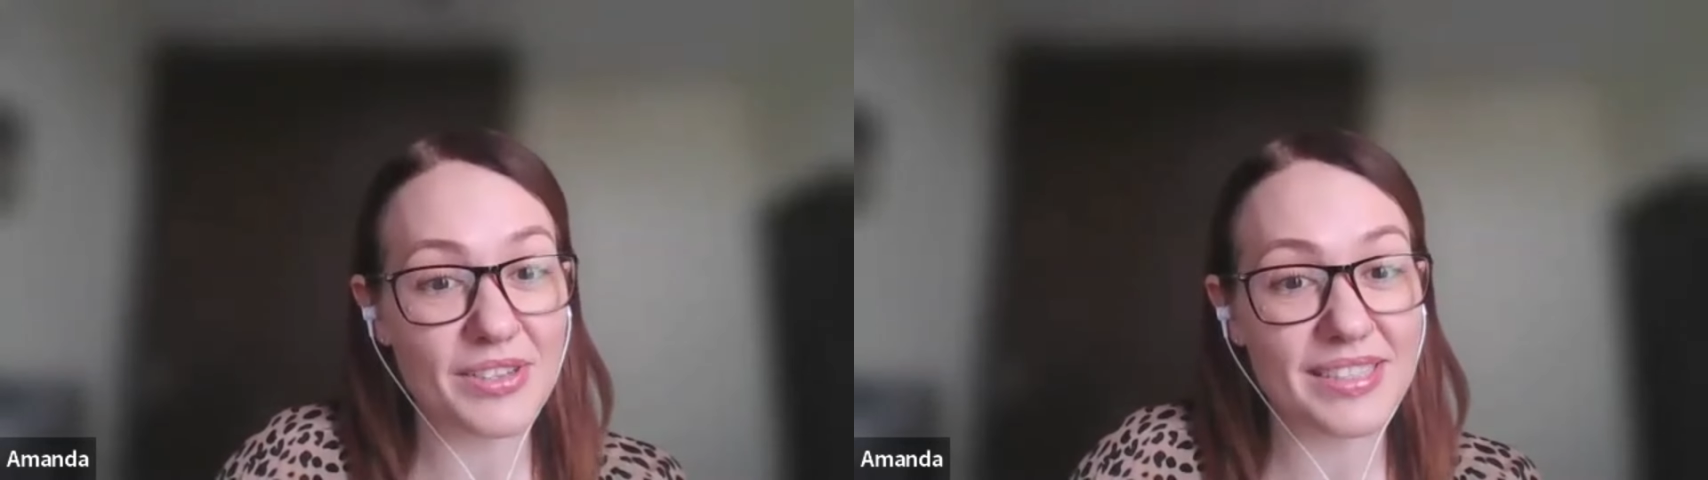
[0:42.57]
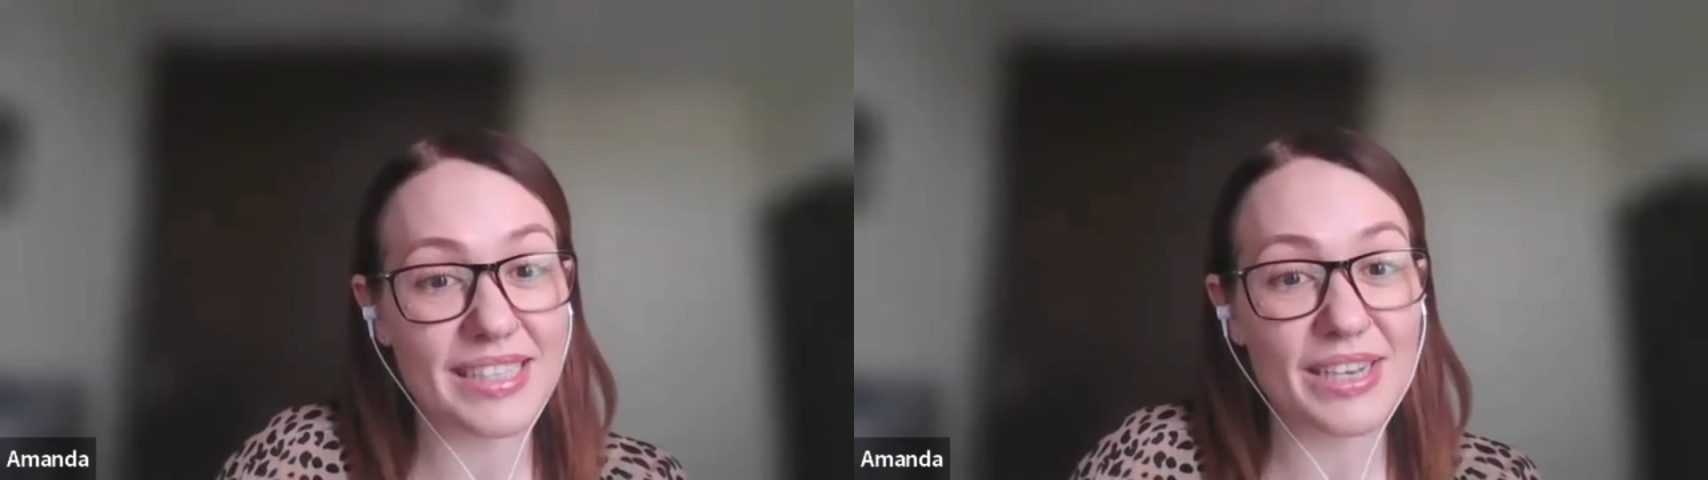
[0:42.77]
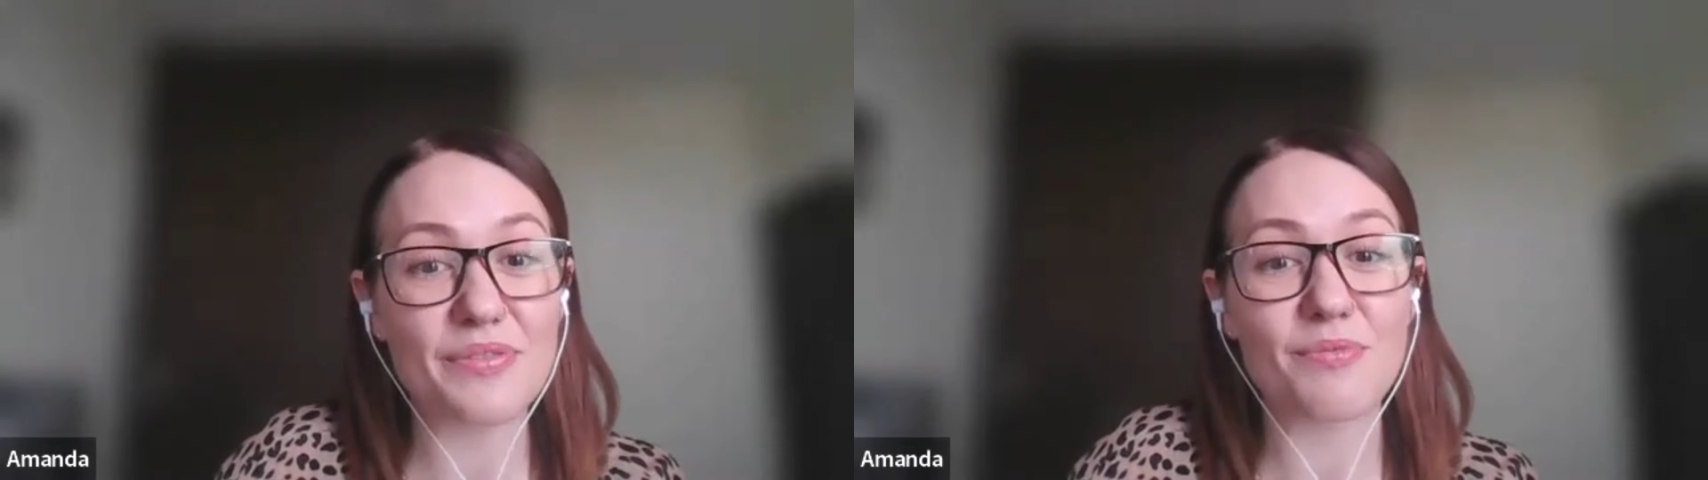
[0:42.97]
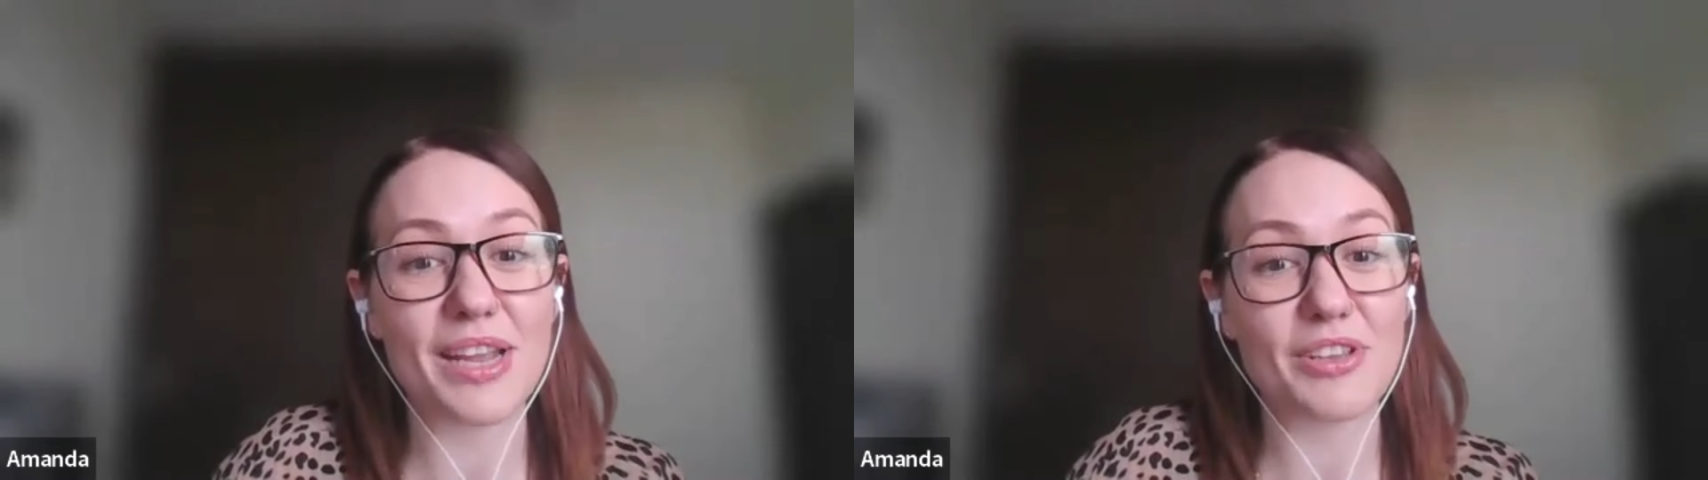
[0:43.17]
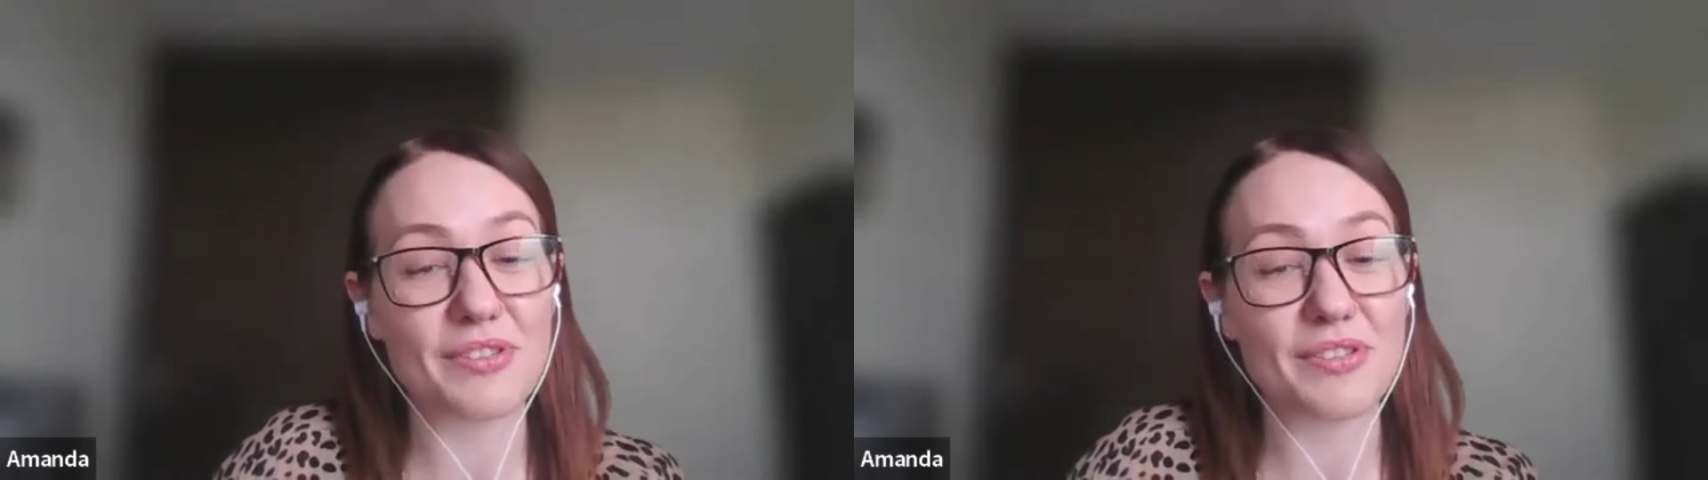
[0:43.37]
yourself,
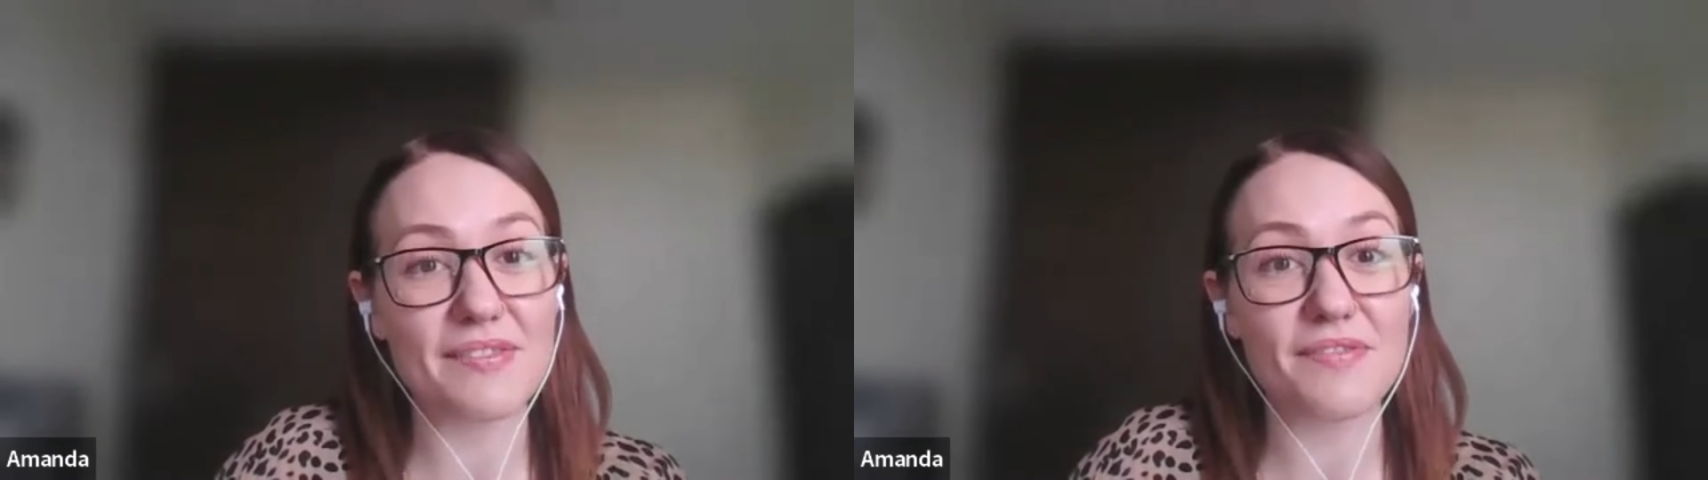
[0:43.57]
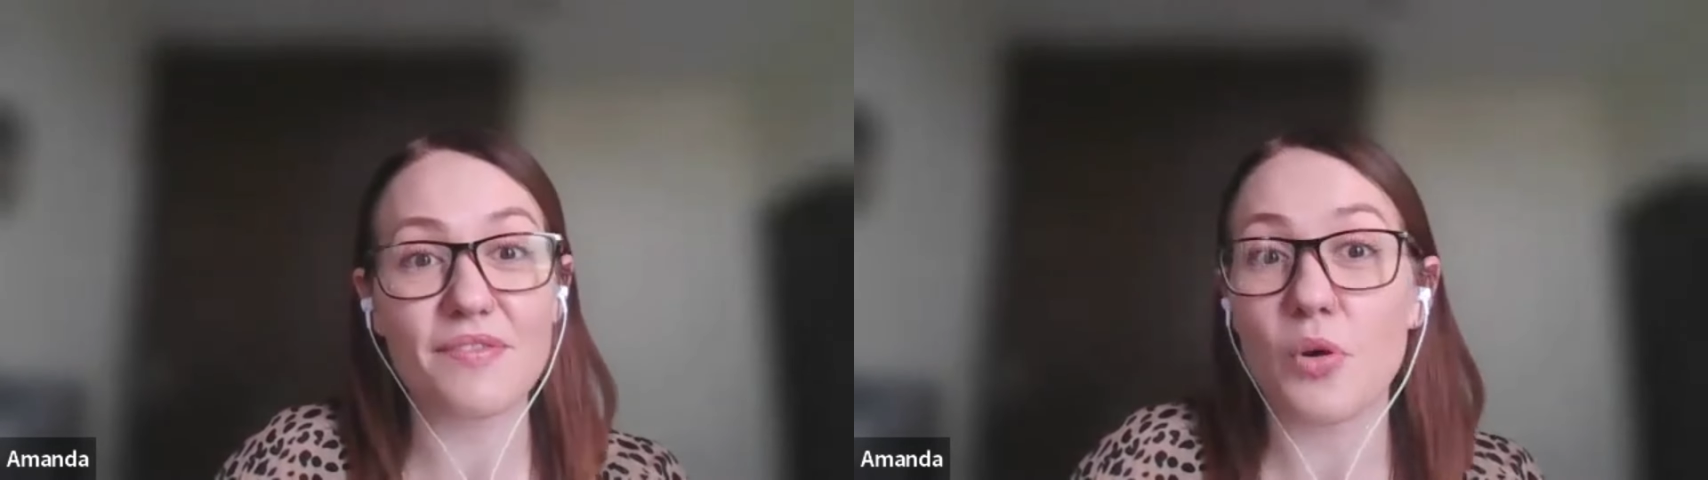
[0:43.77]
where you live,